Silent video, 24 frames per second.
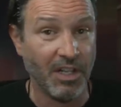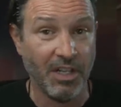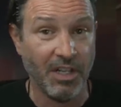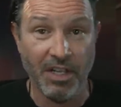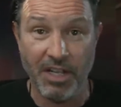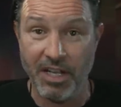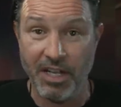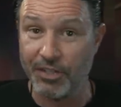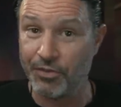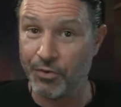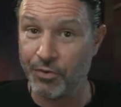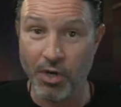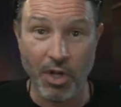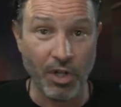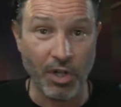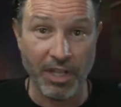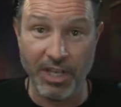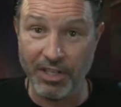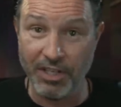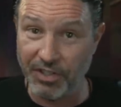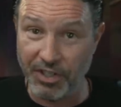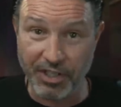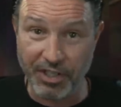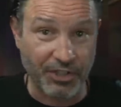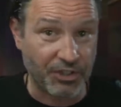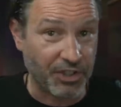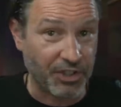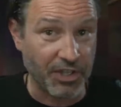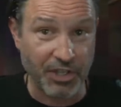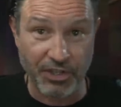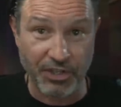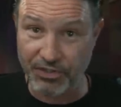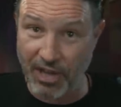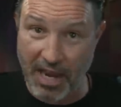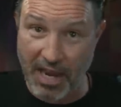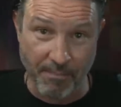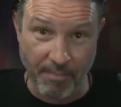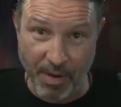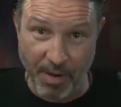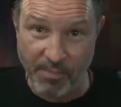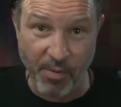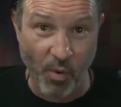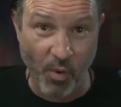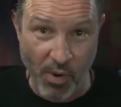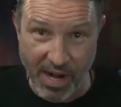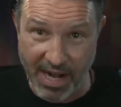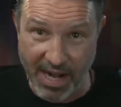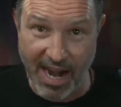it's real easy to see the same people
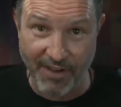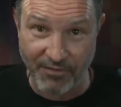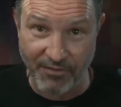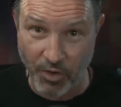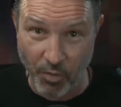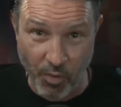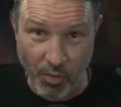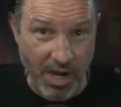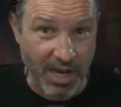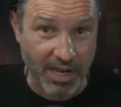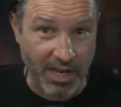week after week.